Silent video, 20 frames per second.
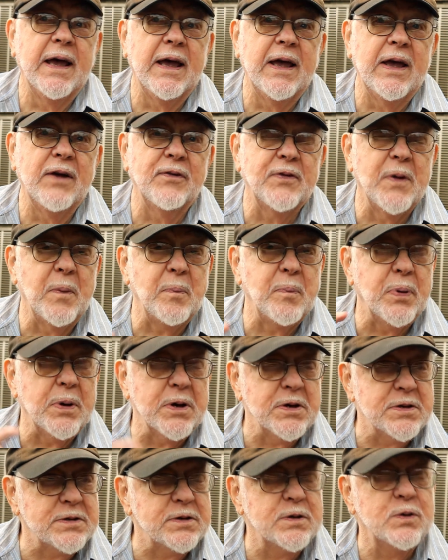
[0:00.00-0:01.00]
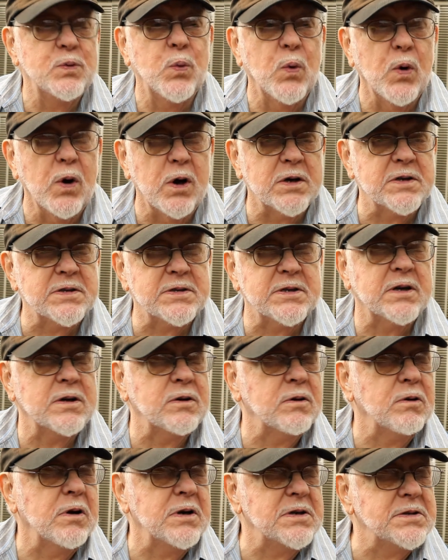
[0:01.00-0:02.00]
if a person walks
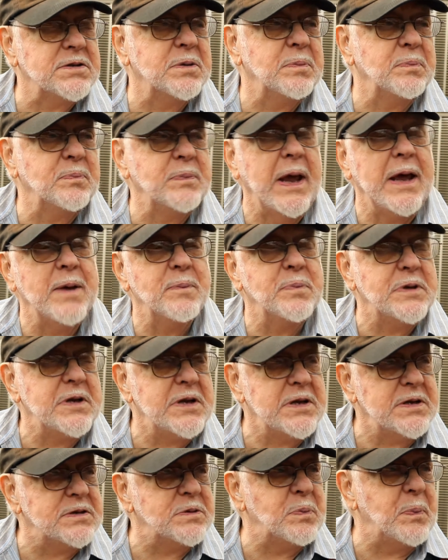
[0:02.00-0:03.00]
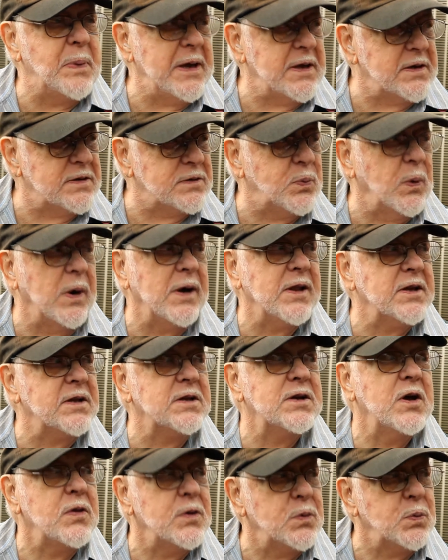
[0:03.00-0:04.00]
across an empty space while
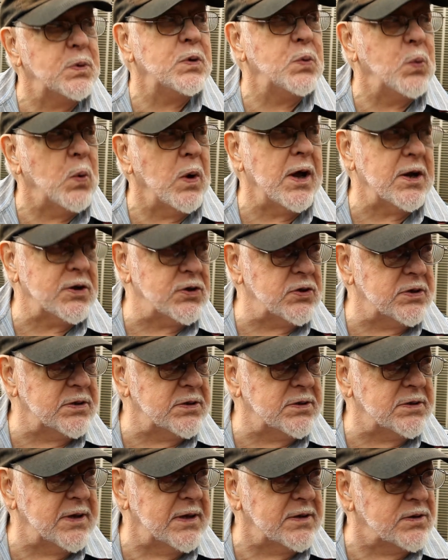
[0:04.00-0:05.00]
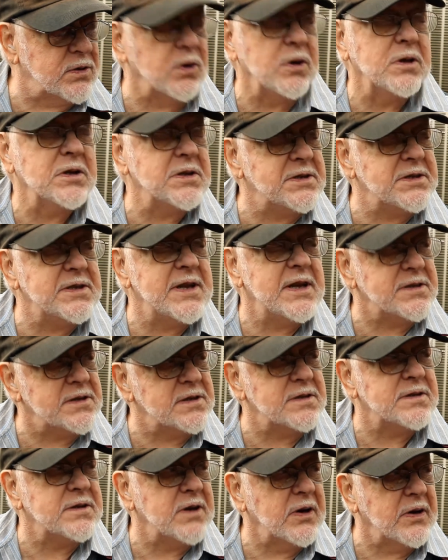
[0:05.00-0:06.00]
another one watches, that's all that's
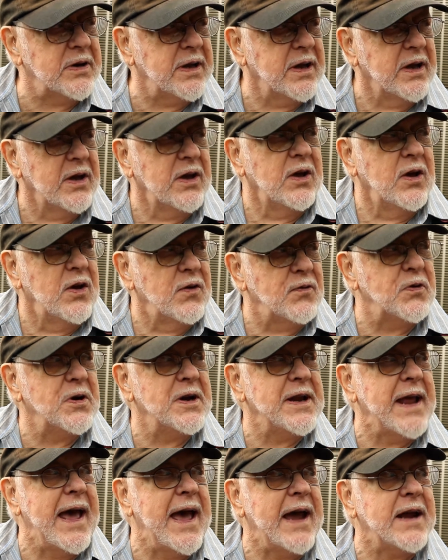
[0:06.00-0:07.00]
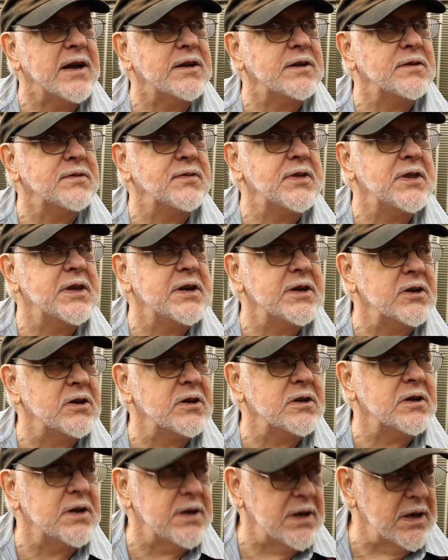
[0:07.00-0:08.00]
necessary for an act of
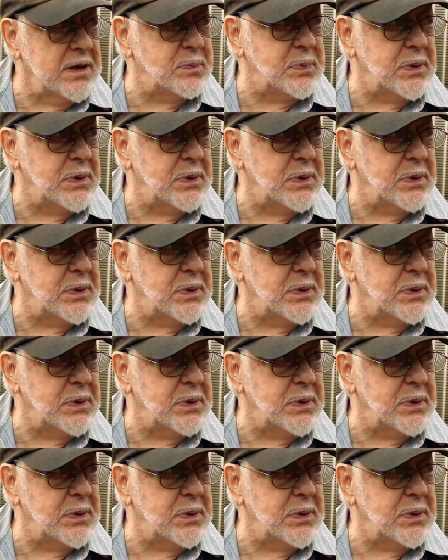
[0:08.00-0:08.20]
theater to take